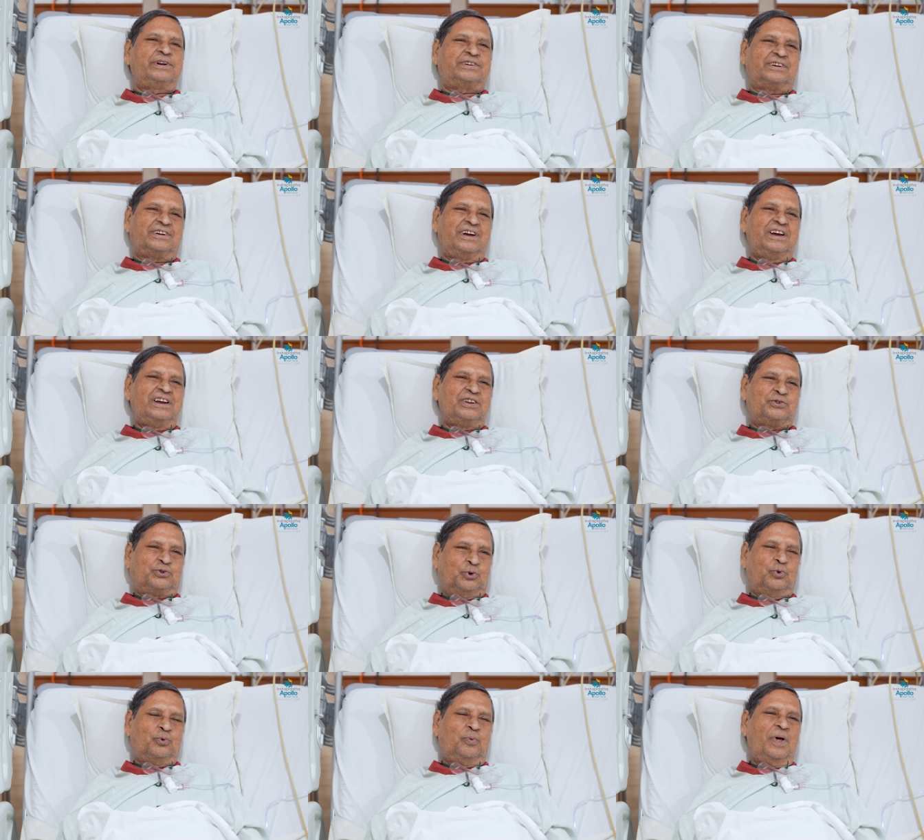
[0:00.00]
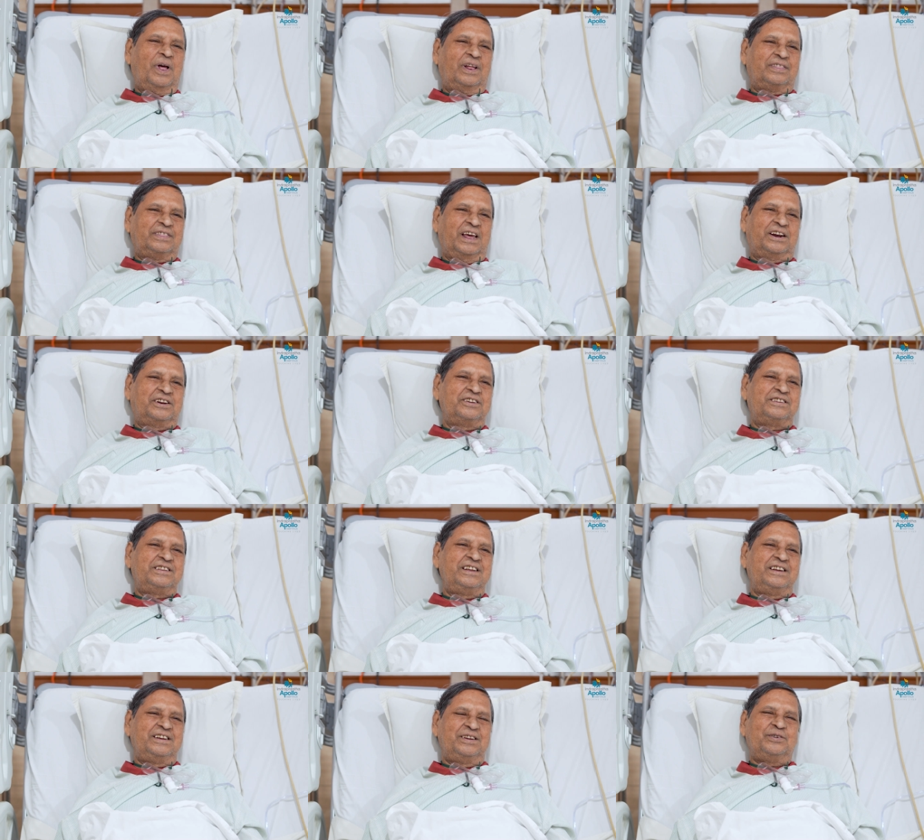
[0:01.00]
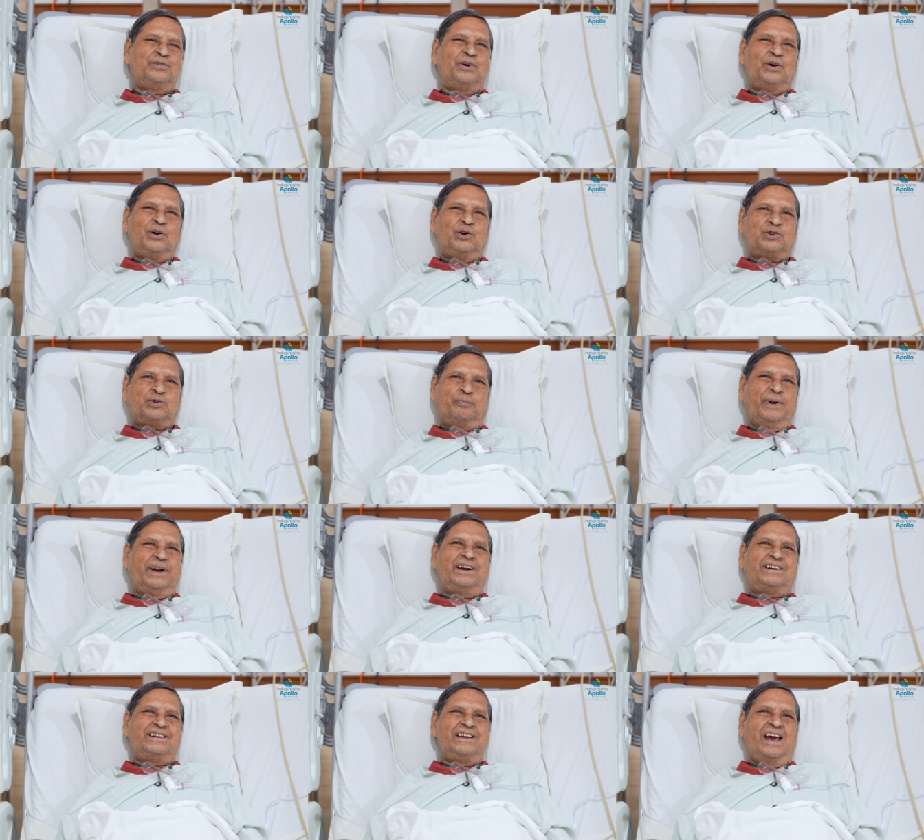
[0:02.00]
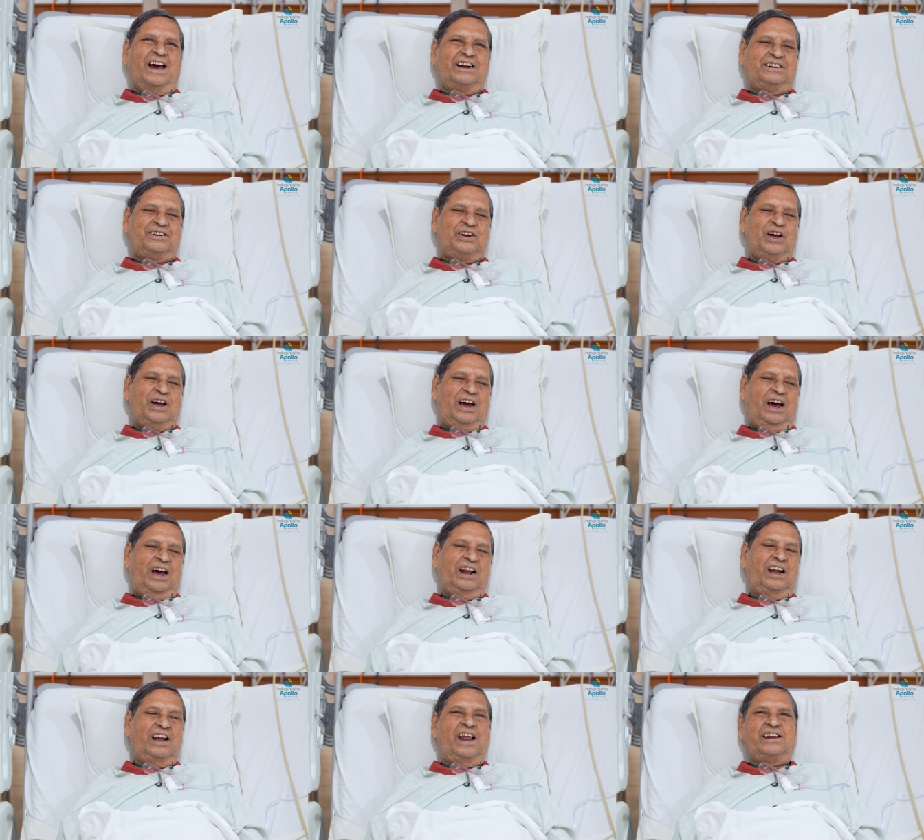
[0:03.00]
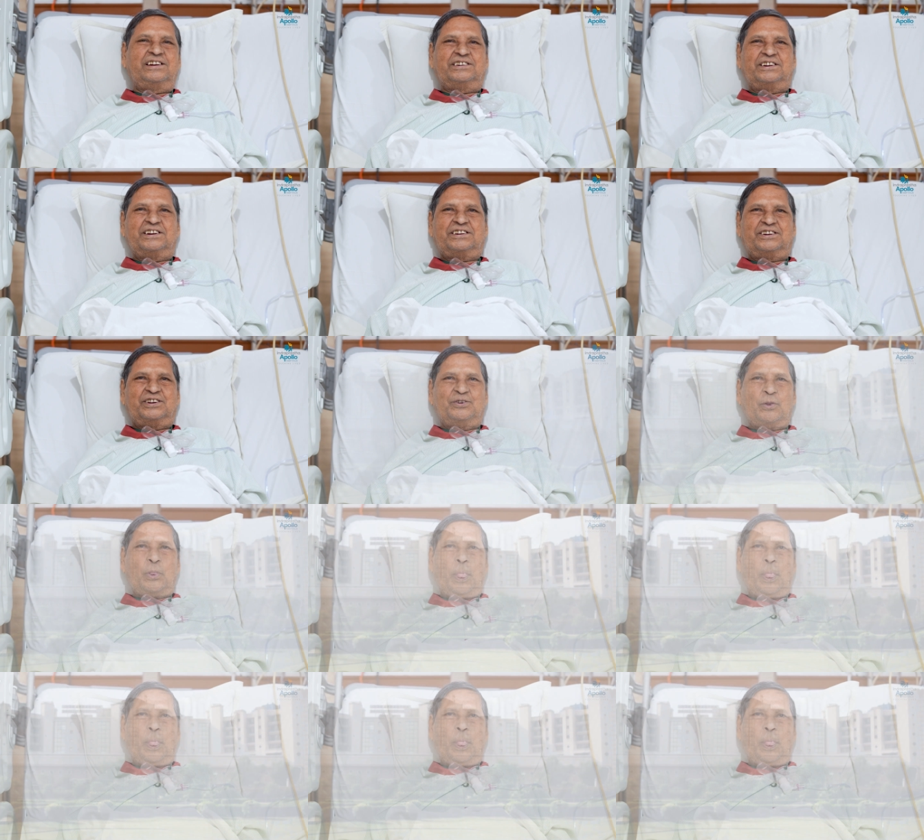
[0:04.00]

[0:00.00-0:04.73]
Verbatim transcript: it. So that is the spirit he had. I liked it.